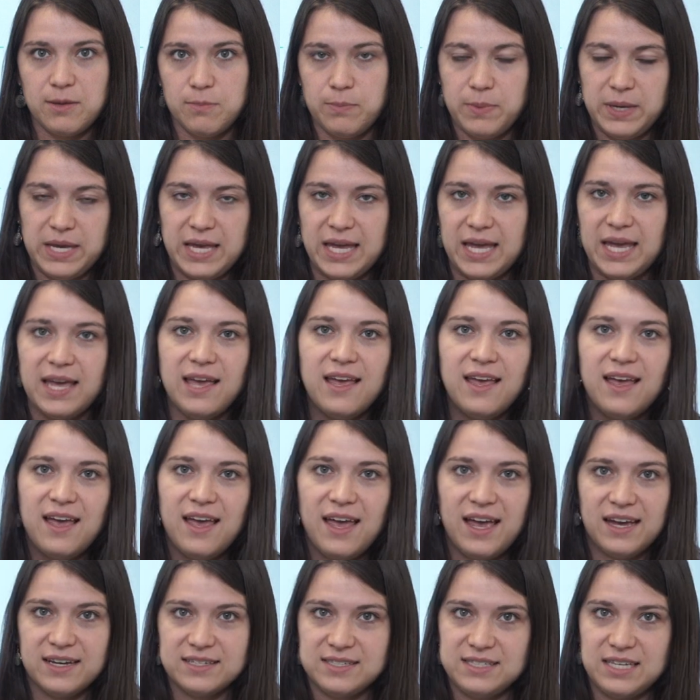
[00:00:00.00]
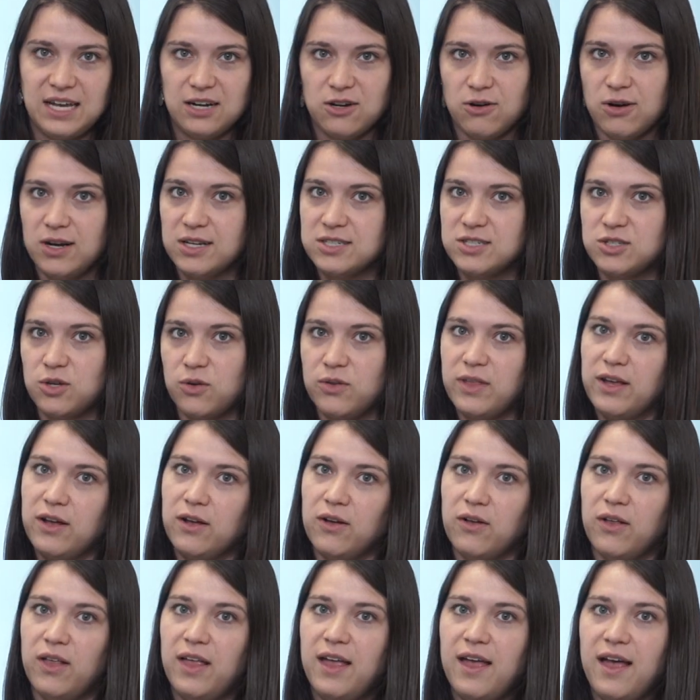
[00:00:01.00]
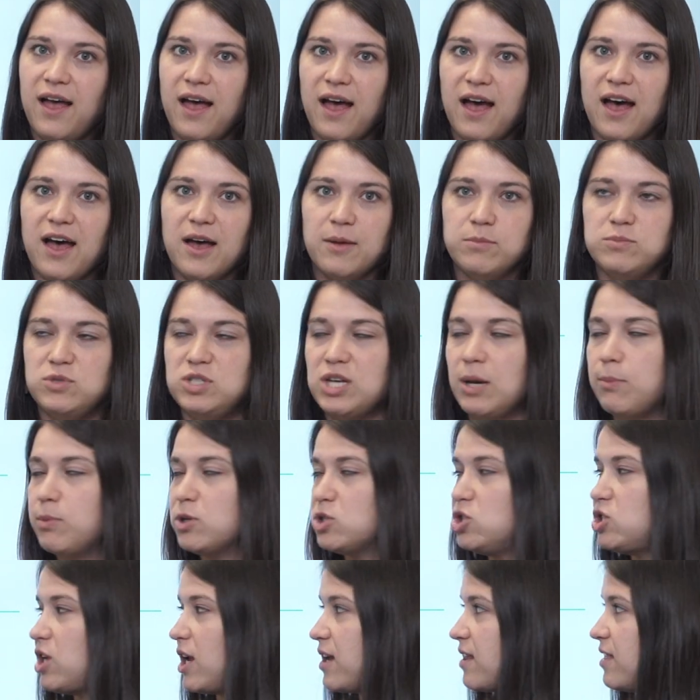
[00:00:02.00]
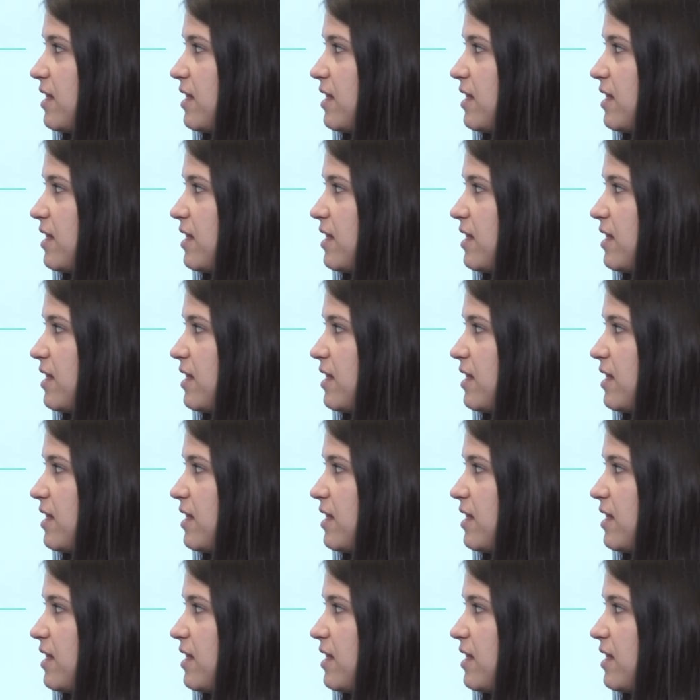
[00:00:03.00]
B, etc. So they'll double check